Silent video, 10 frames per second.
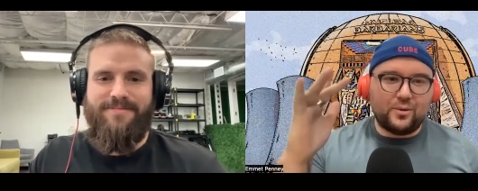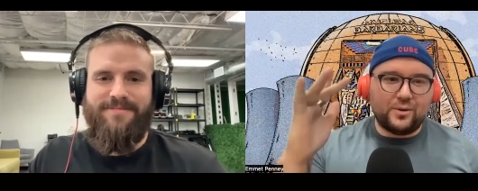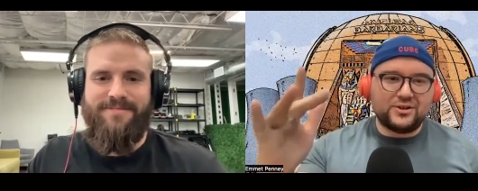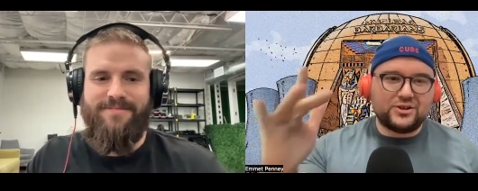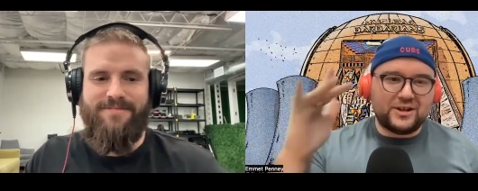
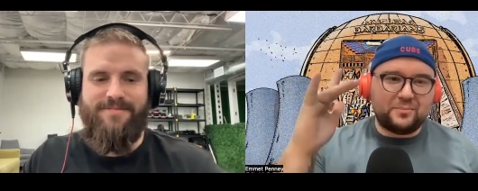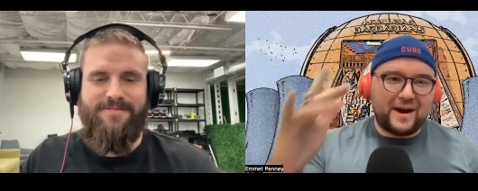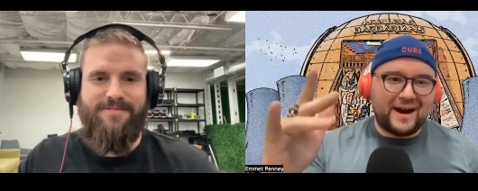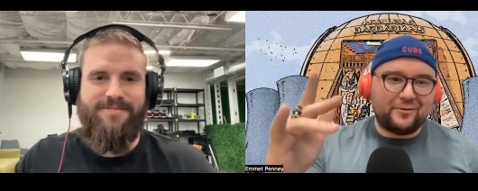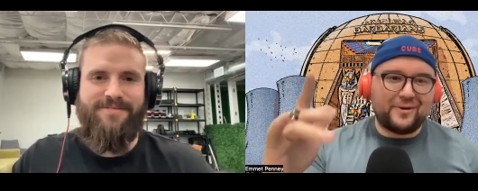Speaker 1: ONG
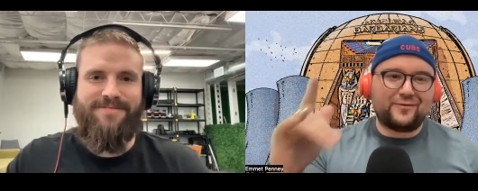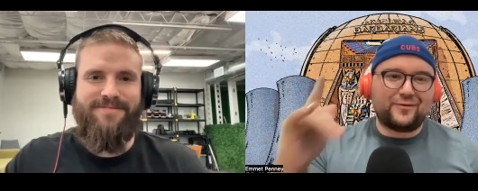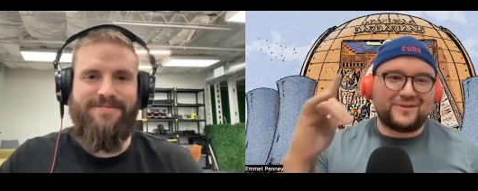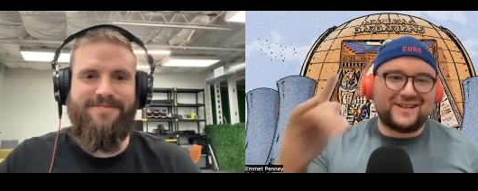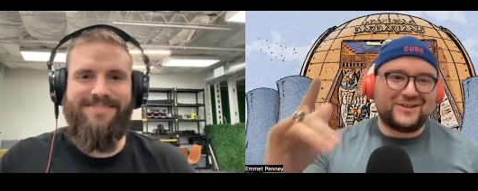pirate
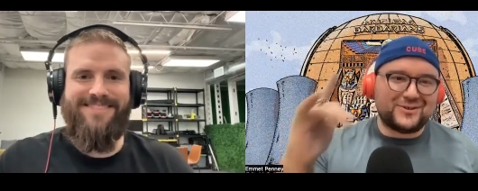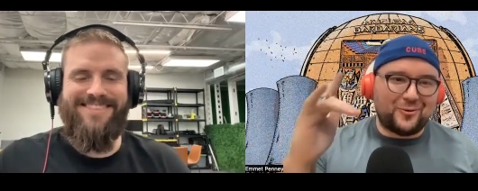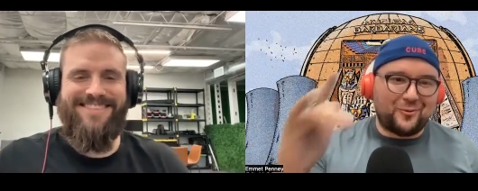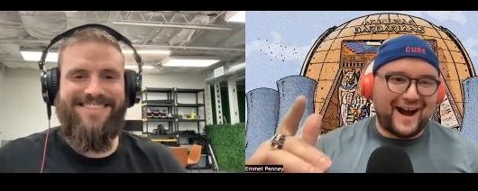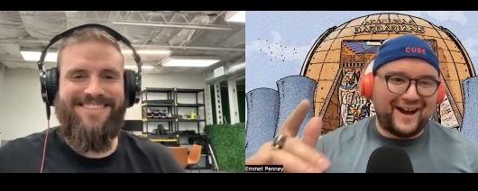from
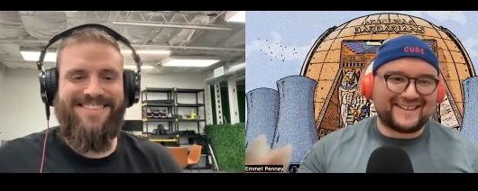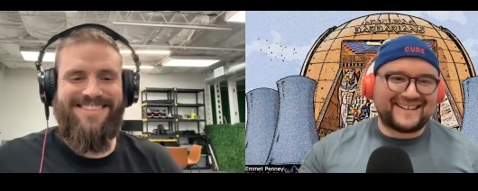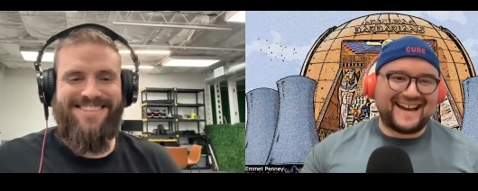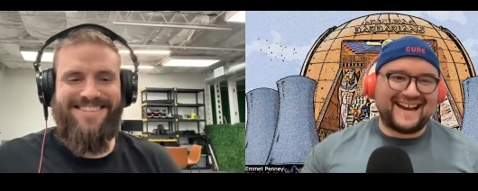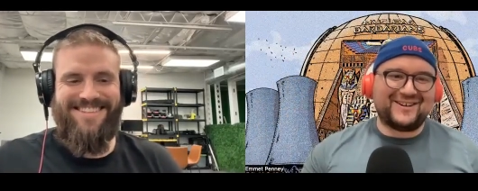Digital
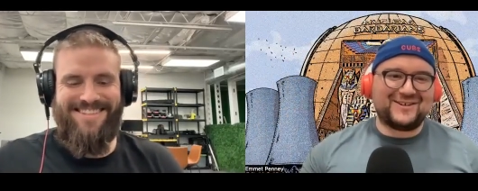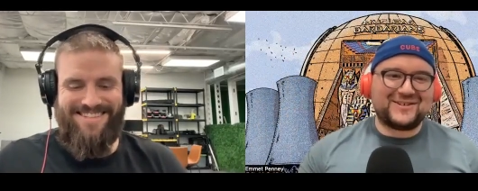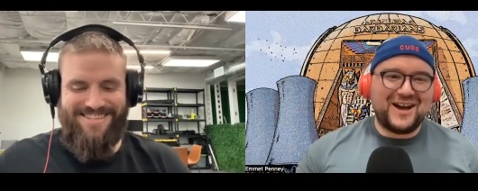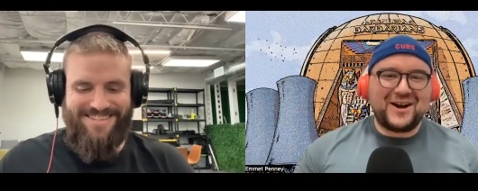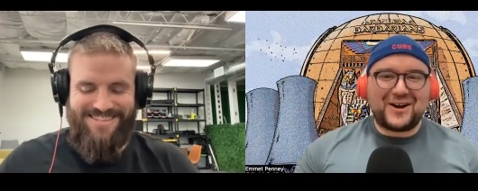Wildcatters,
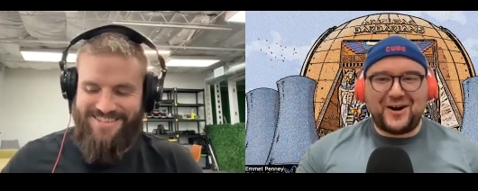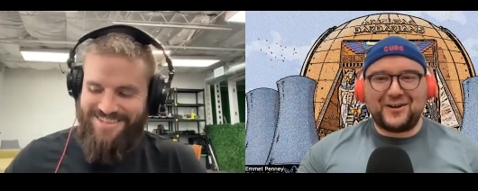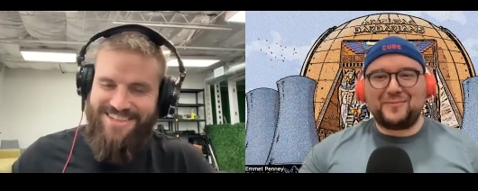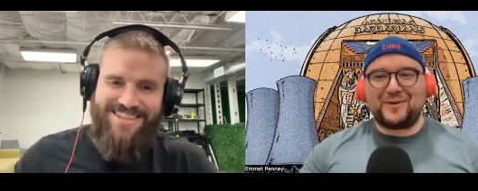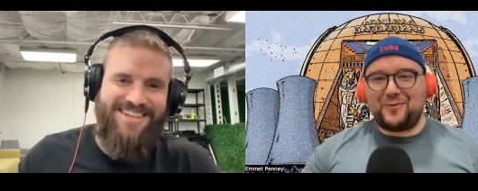
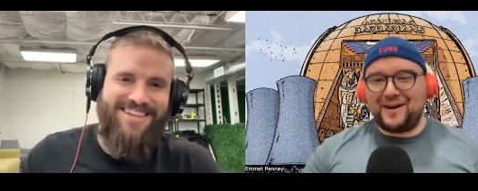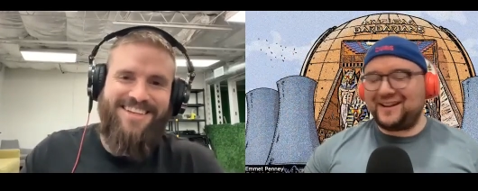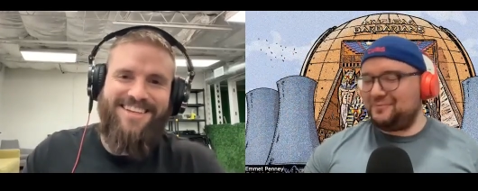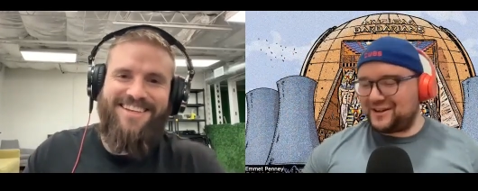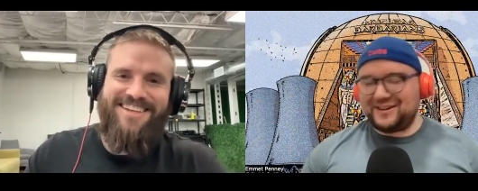Collin
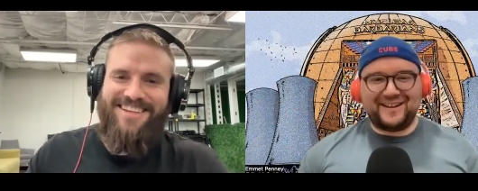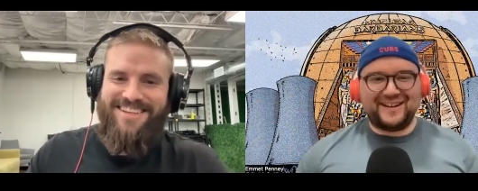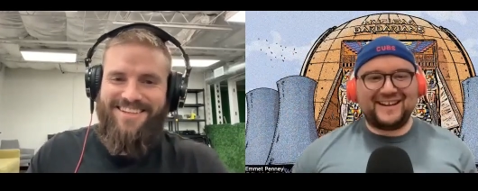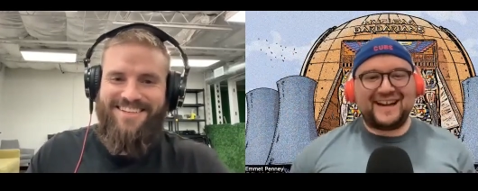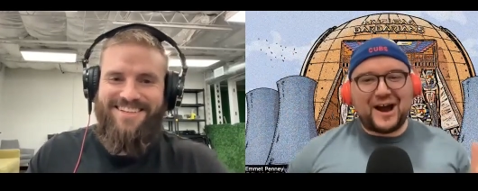
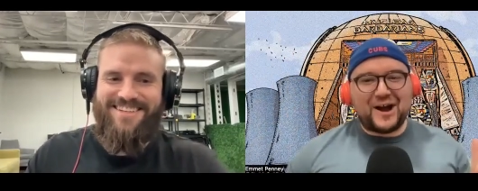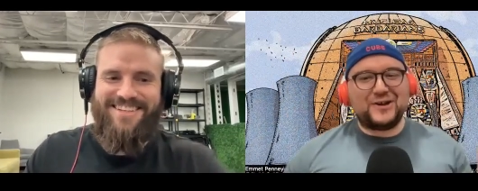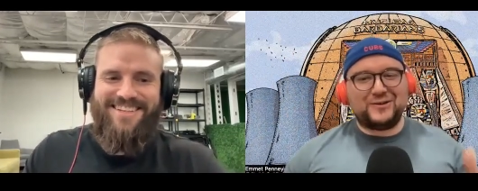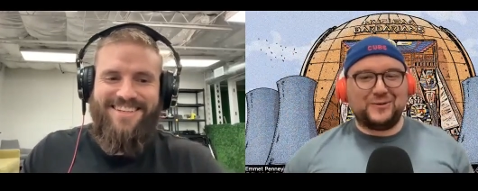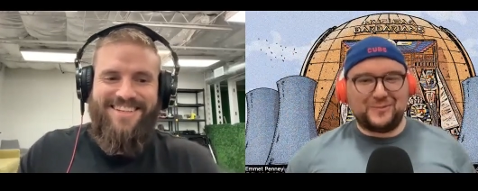McClelland. How
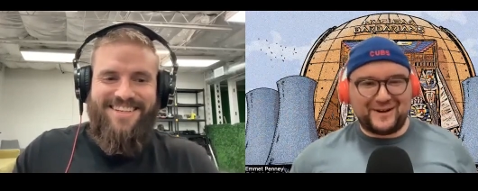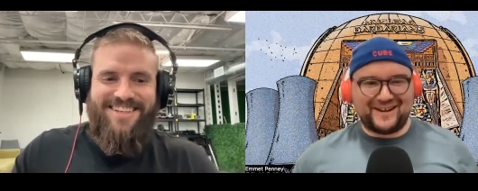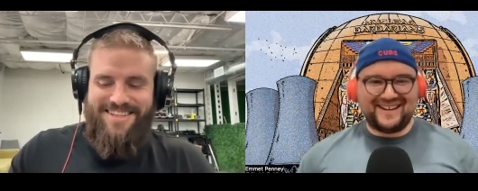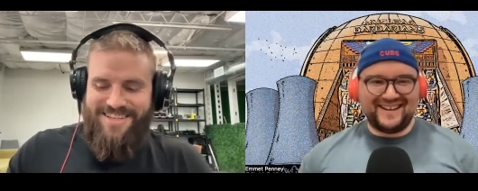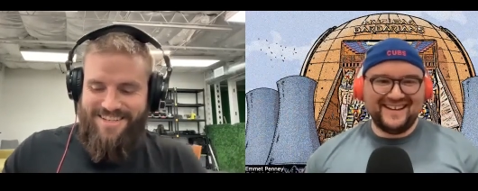you doing,
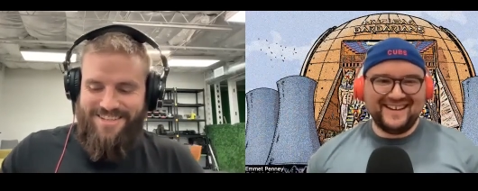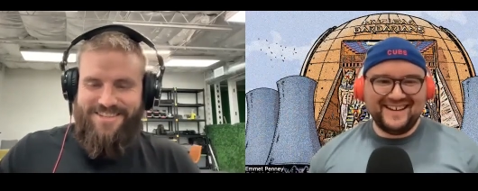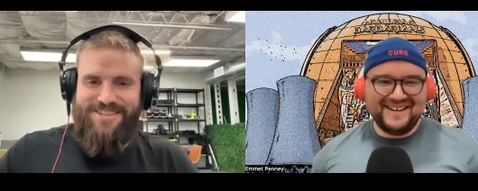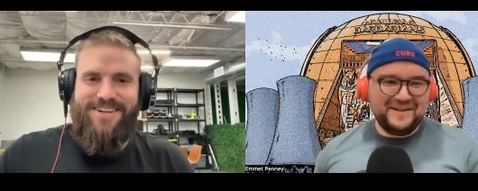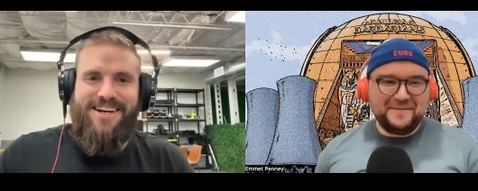buddy?
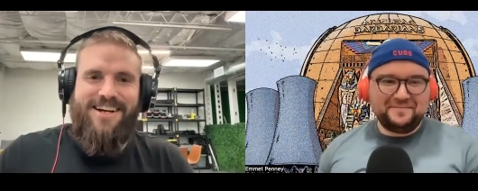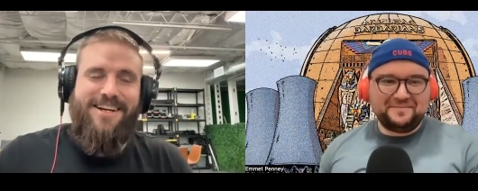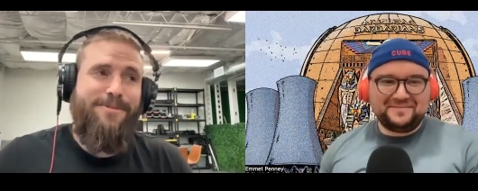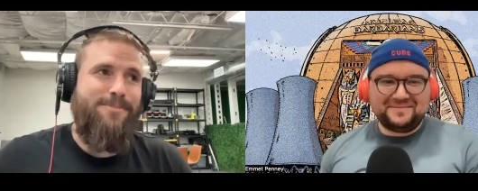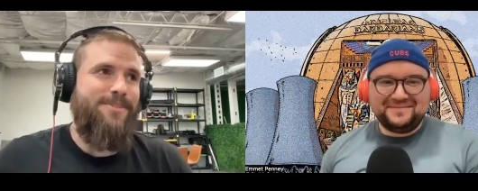
Speaker 2: Dude, I
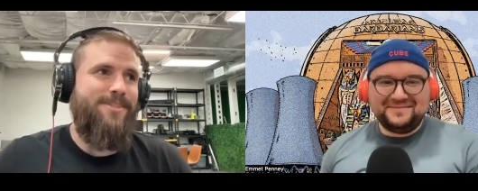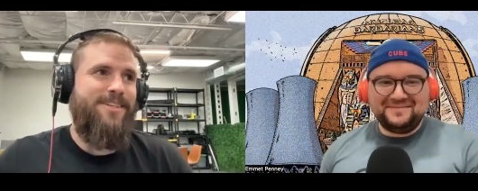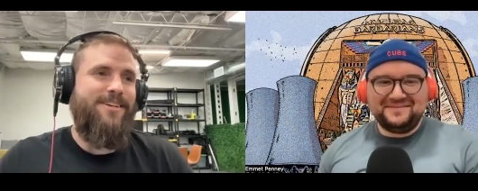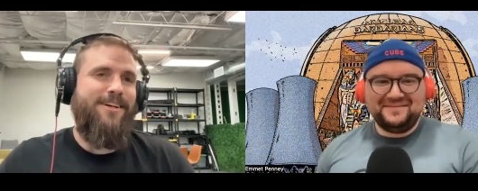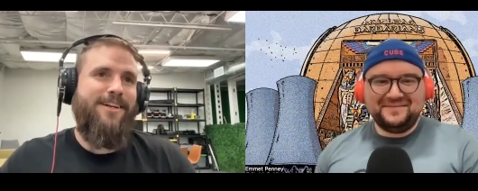am doing
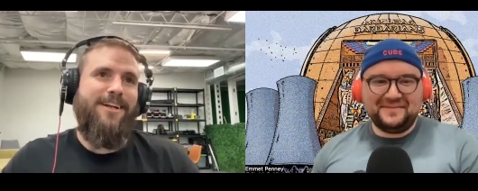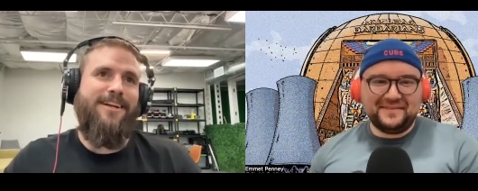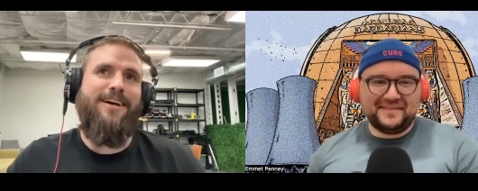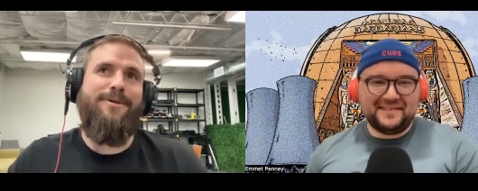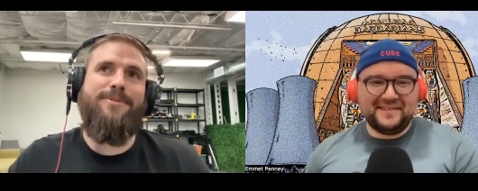good
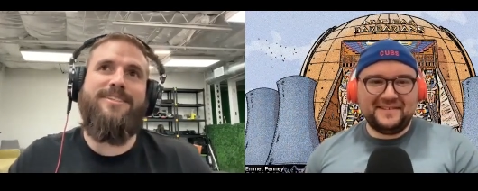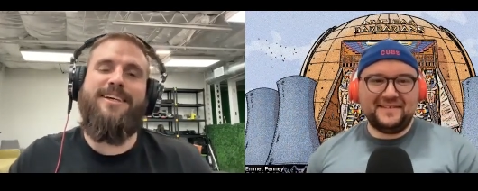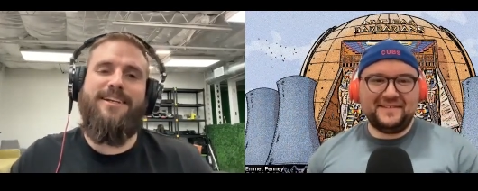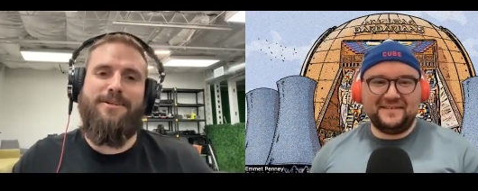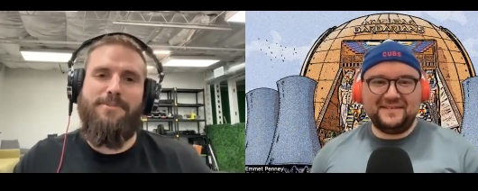and I'm
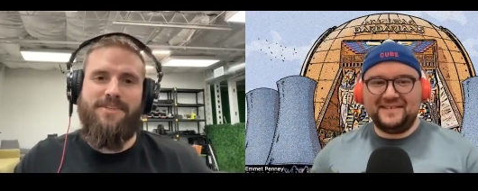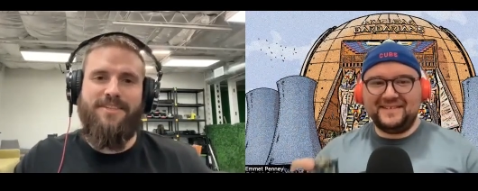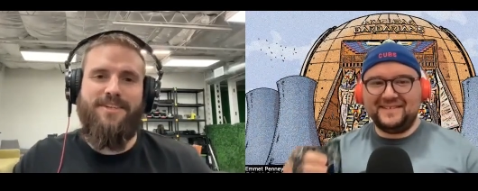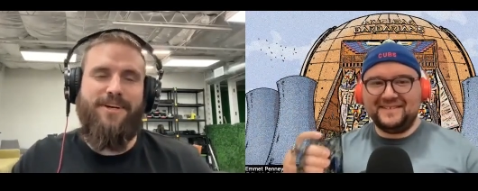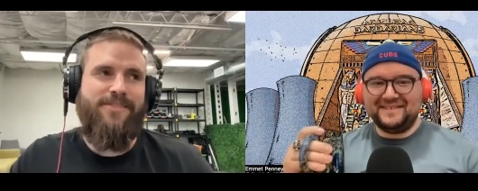excited about
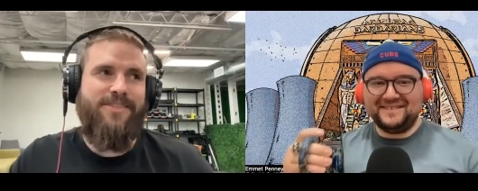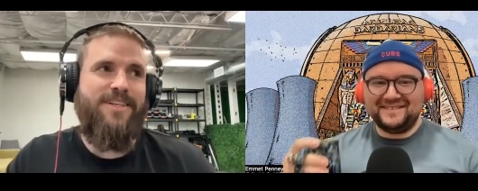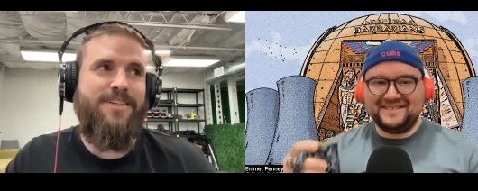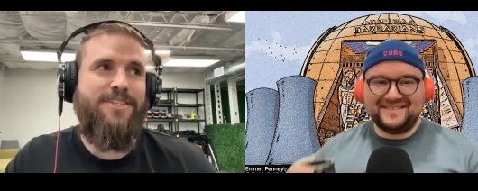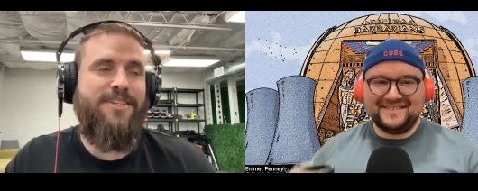this
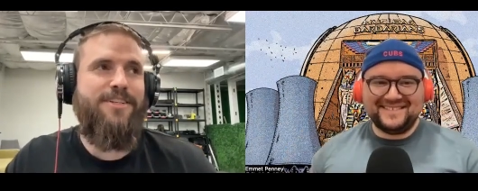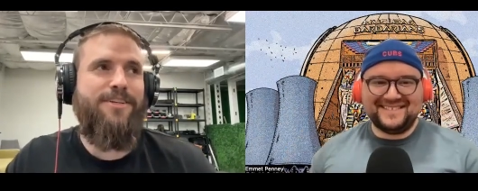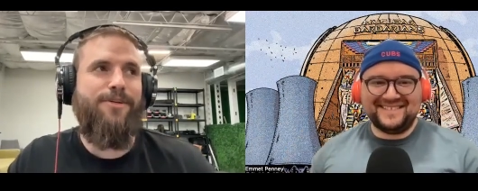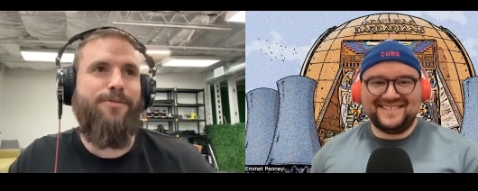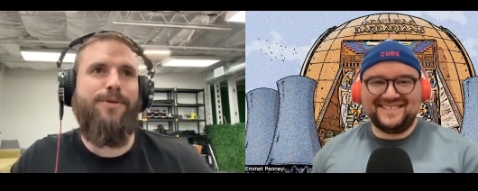conversation. You
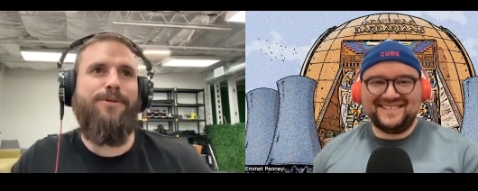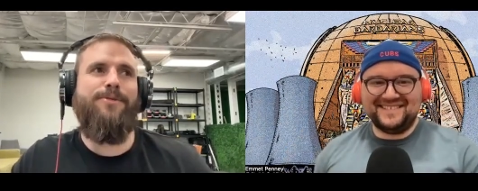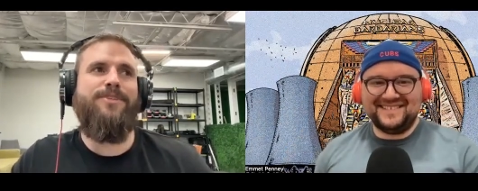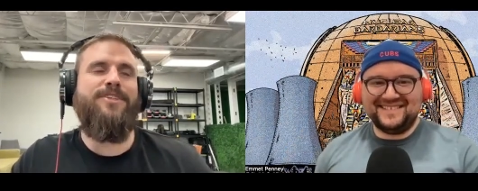know, we were